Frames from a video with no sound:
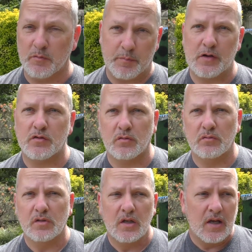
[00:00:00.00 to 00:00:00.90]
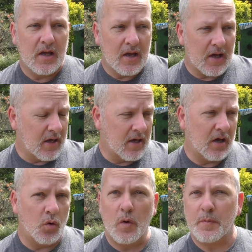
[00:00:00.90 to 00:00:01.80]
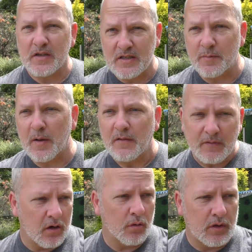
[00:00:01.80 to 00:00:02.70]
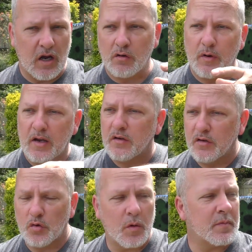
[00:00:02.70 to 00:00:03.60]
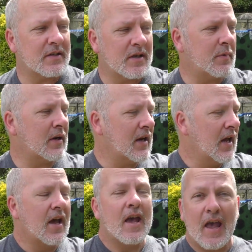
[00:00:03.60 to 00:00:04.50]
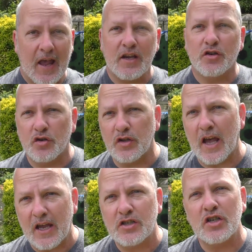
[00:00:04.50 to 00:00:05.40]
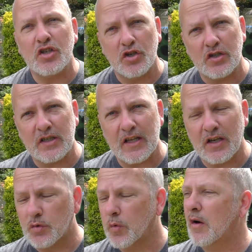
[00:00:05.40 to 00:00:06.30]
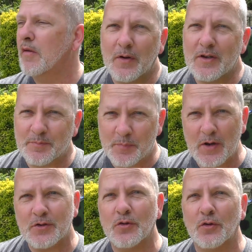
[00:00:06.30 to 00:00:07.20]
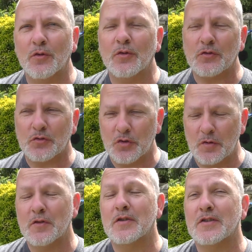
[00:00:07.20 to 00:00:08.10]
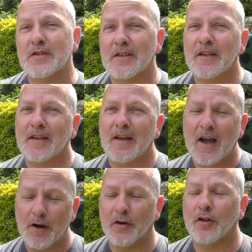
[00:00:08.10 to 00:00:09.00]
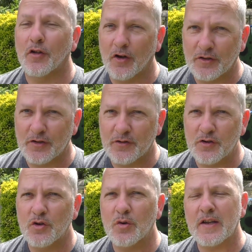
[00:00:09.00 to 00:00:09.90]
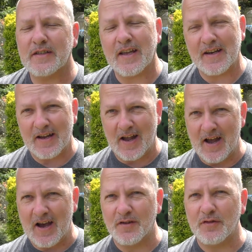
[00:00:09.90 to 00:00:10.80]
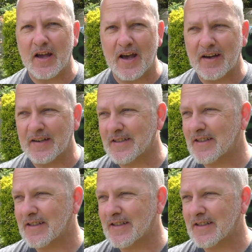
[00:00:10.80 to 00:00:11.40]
the Petrol whipper snipper, and I would go around and do the whipper snipping and do the edging using that as well. But as Petrol trimmers are inclined to do, it's getting harder and harder to